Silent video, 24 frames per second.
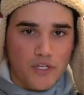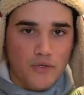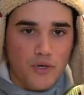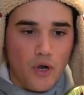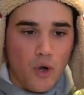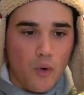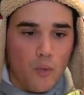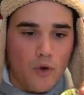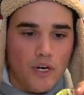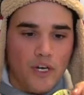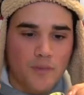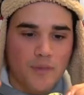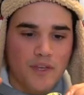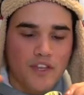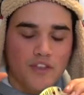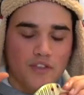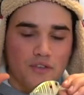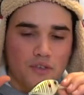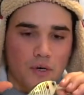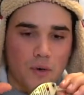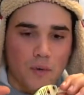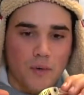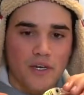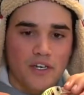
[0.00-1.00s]
You don't want to be
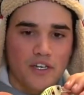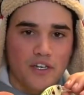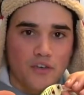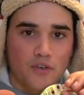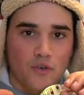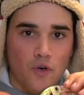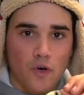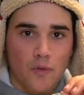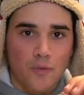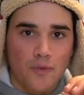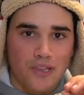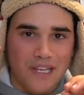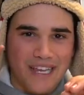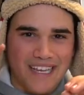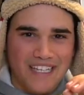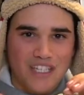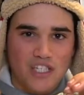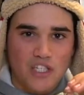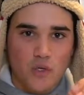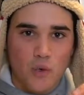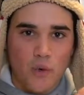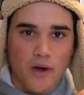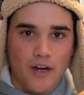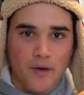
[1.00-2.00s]
throwing your normal like
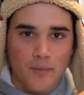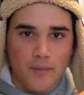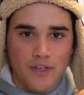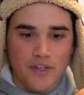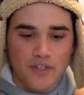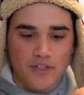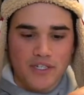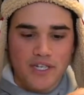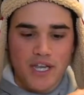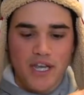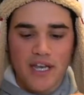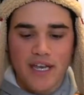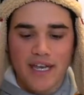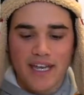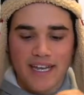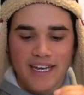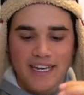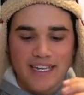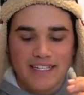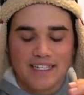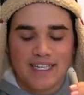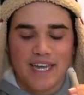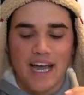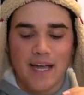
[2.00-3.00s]
square bills in
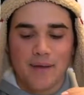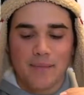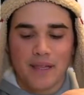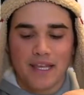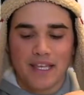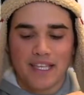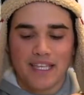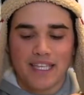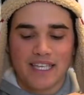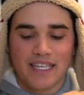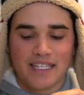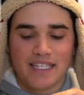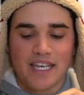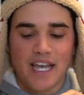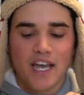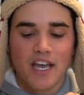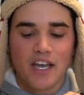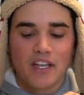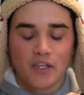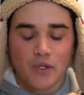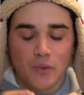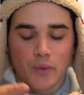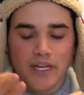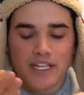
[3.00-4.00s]
a time like this.
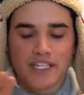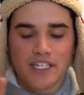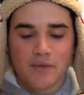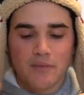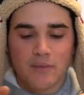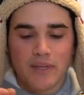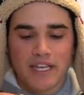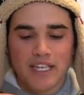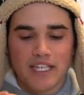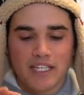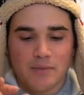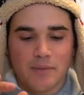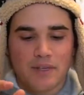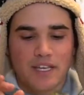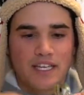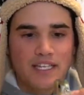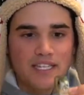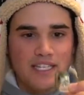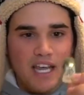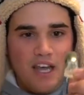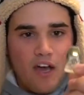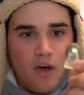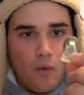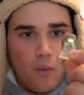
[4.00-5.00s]
The reason being is
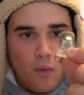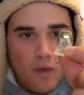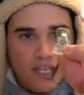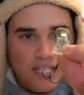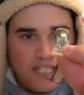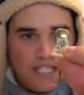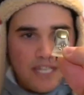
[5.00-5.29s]
because with